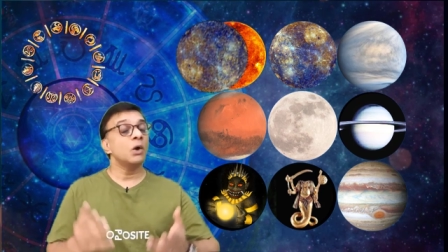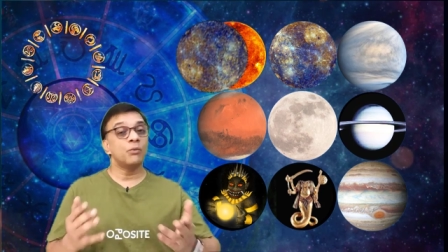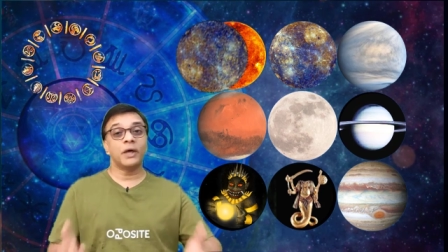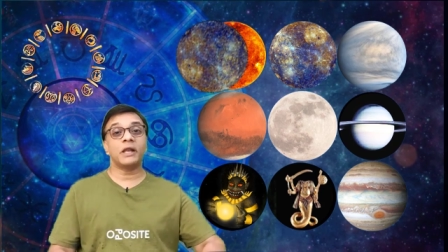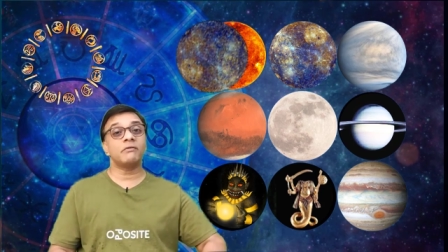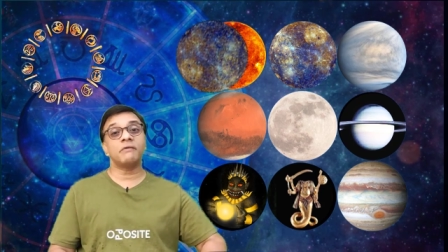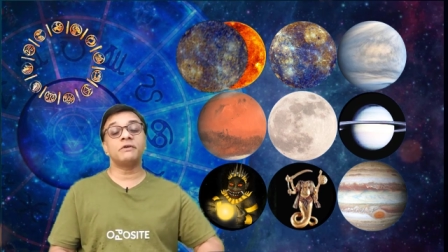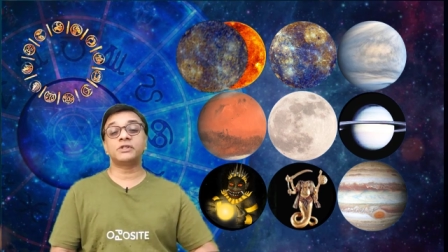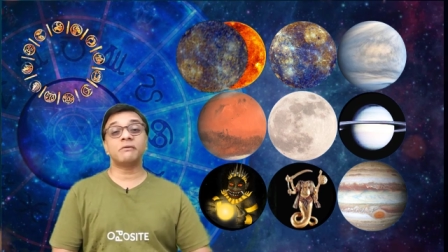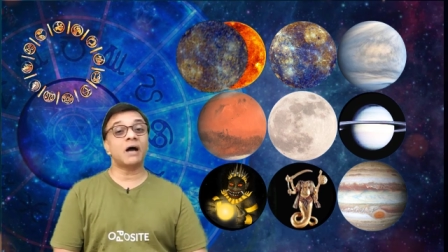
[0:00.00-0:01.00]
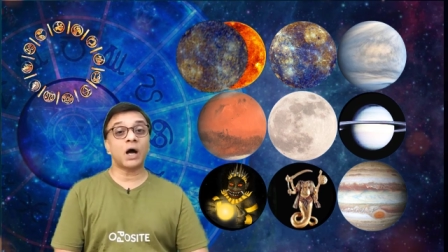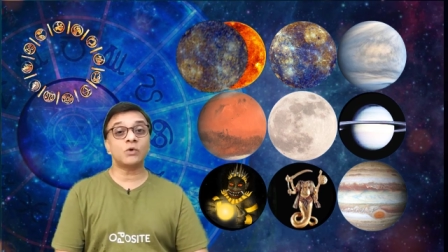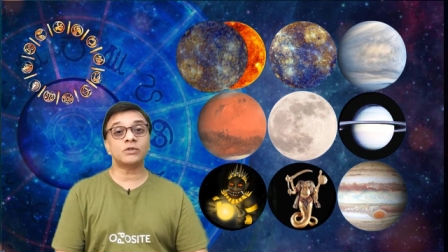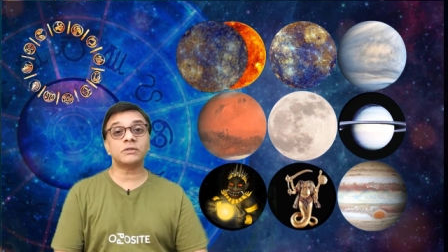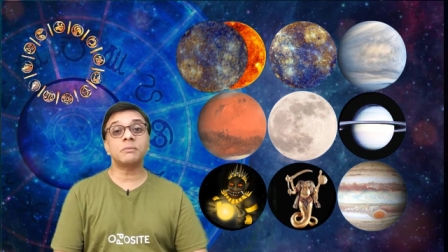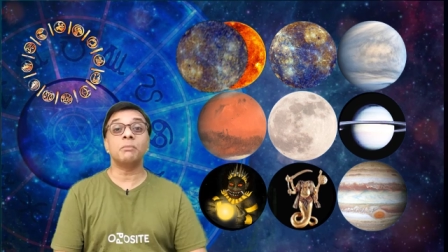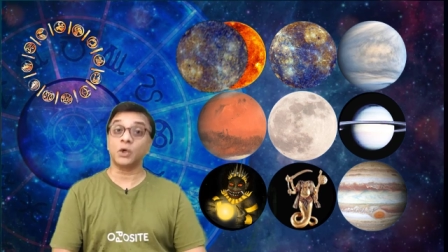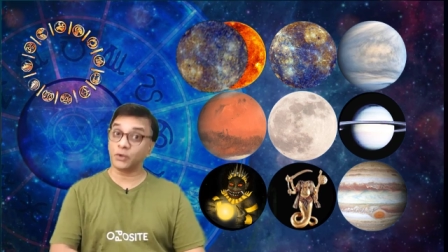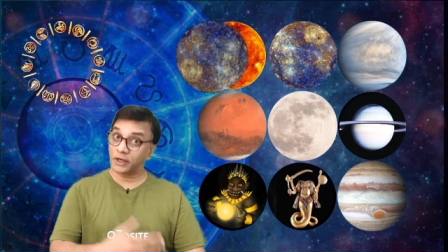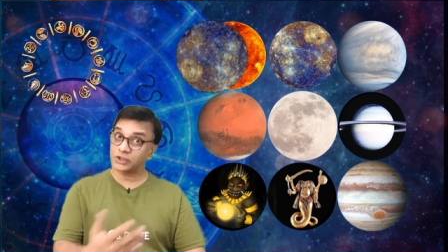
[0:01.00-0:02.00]
wherever whichever house
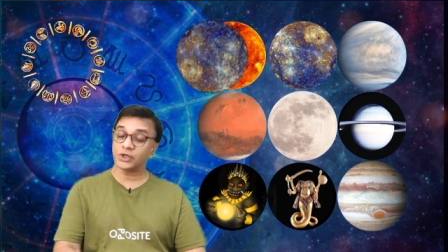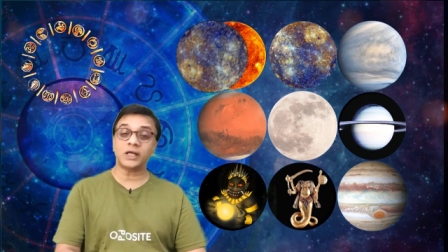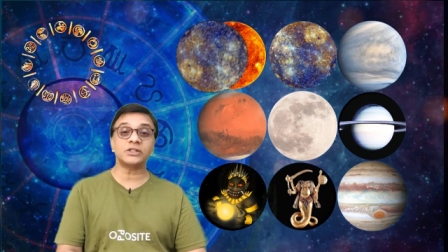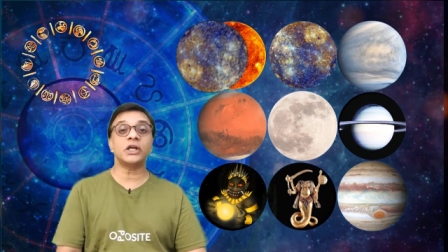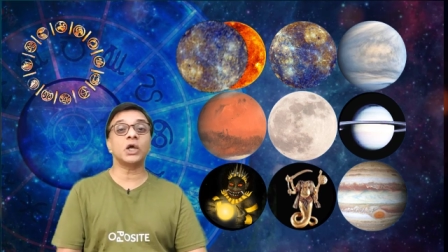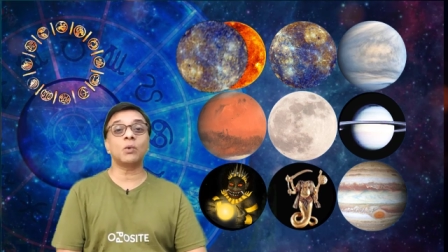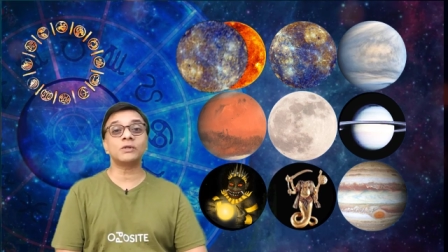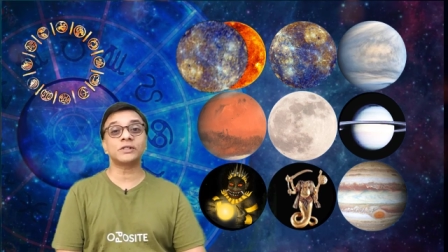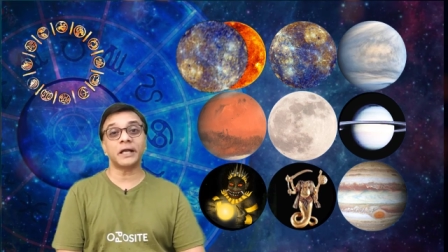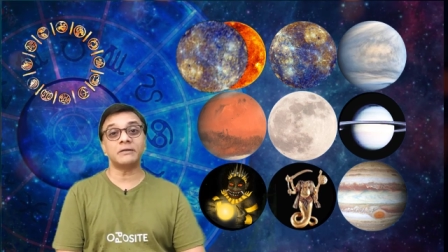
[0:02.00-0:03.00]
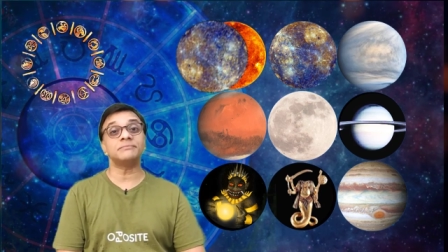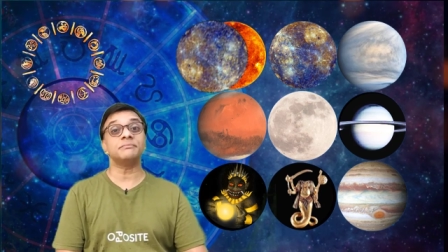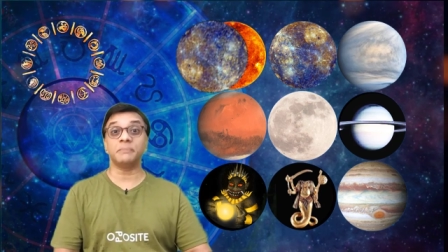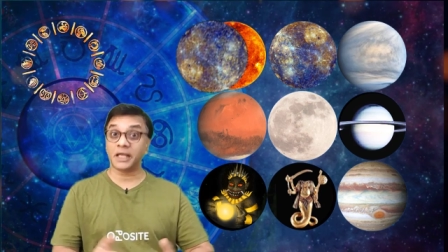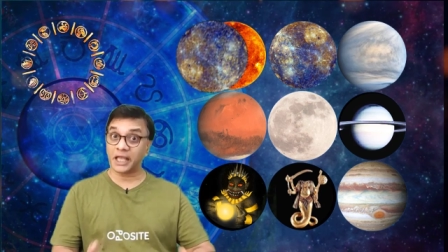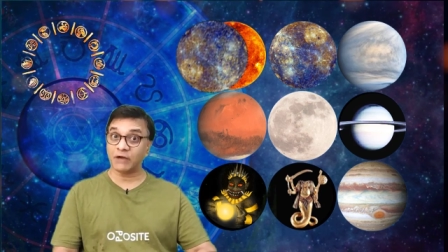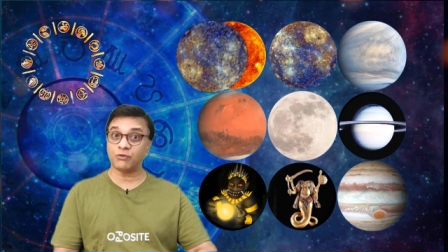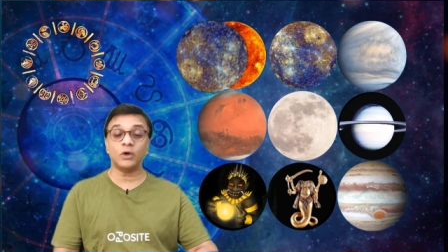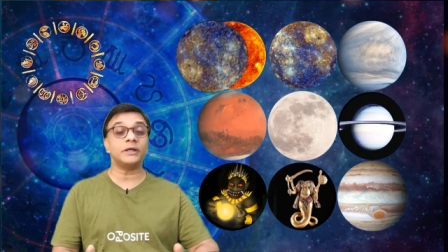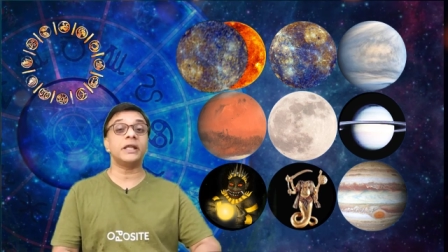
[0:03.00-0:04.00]
mercury is translating over sun be
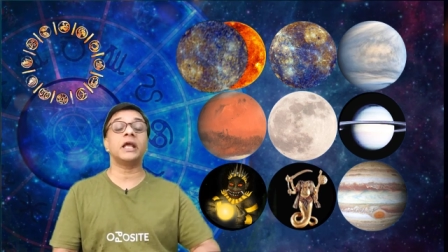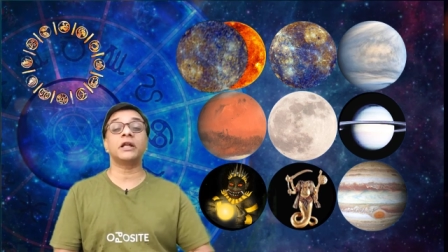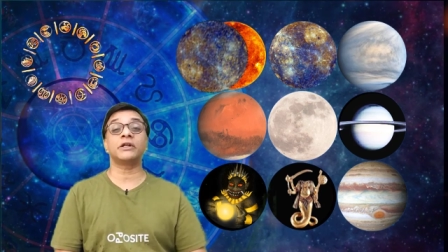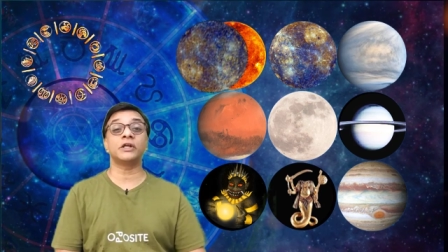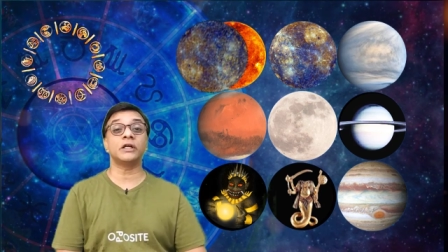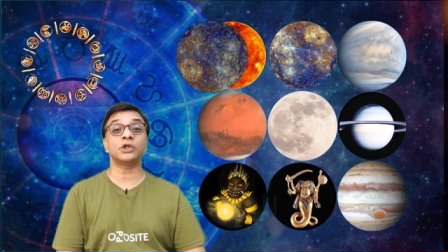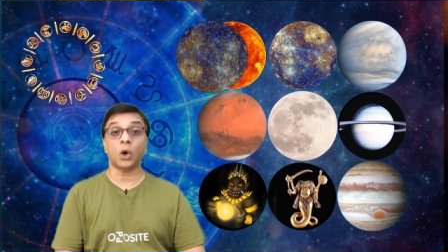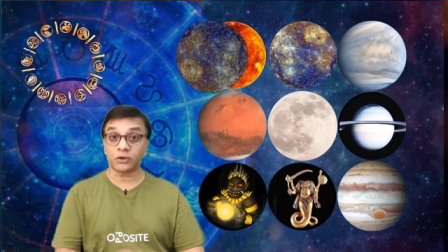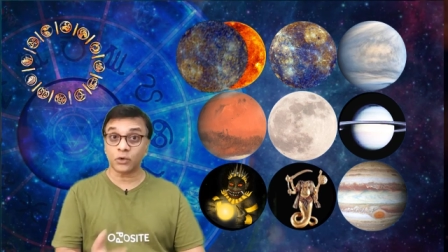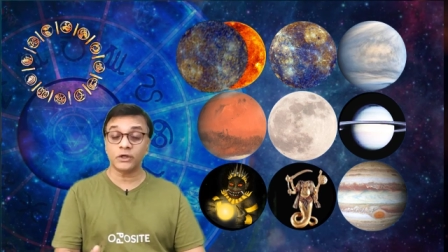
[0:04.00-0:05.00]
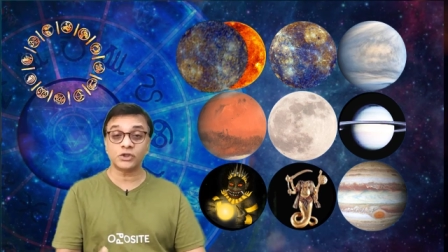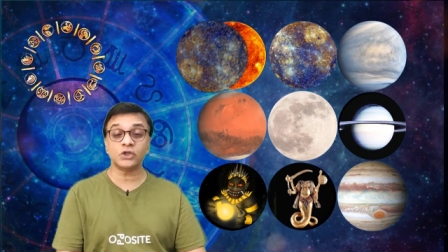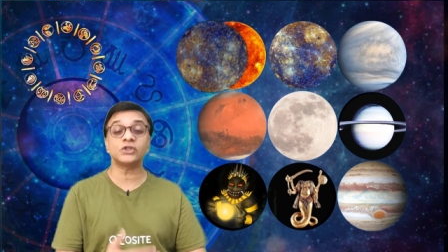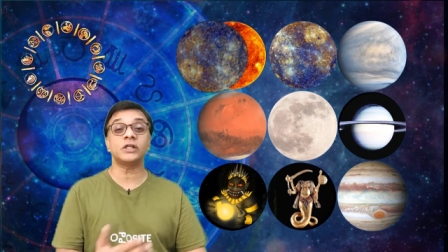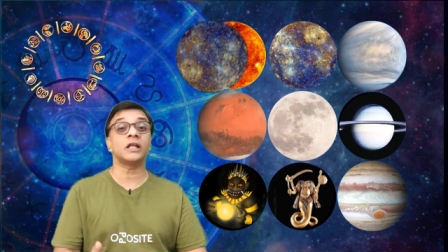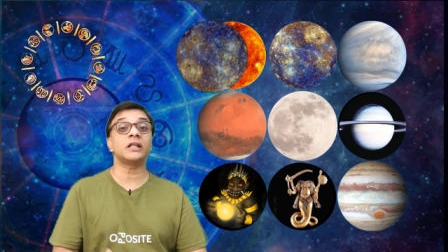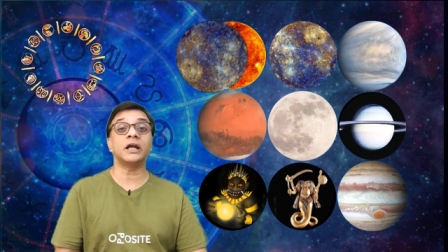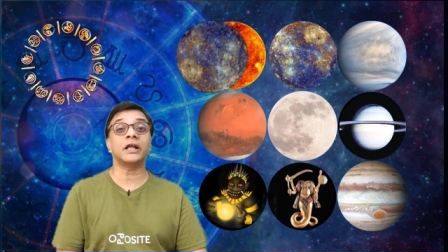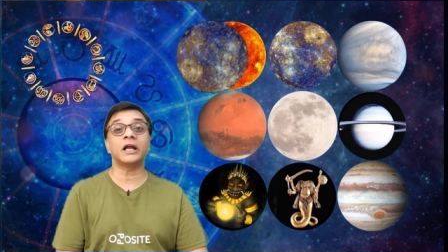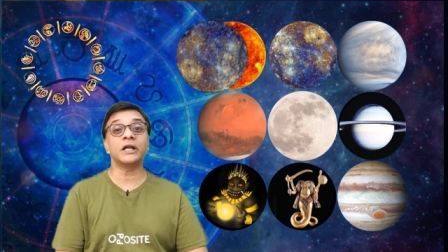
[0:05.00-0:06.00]
careful take thoughtful decision
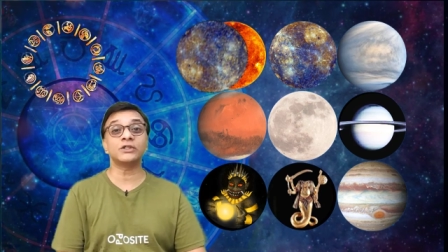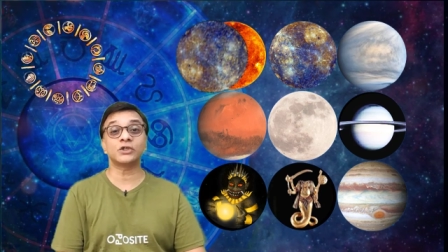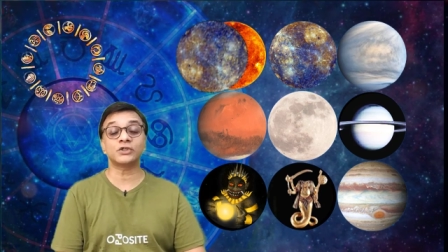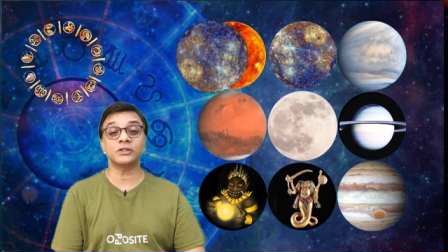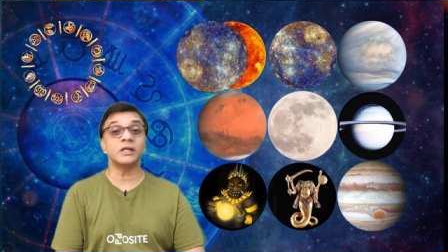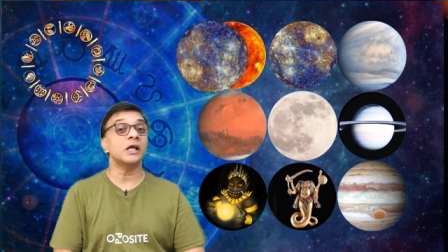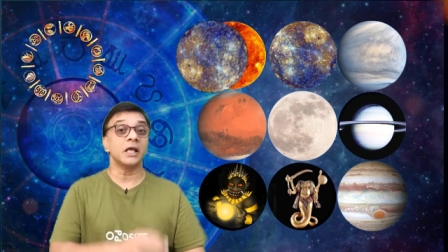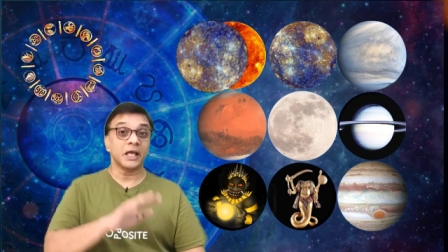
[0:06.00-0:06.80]
analytical decision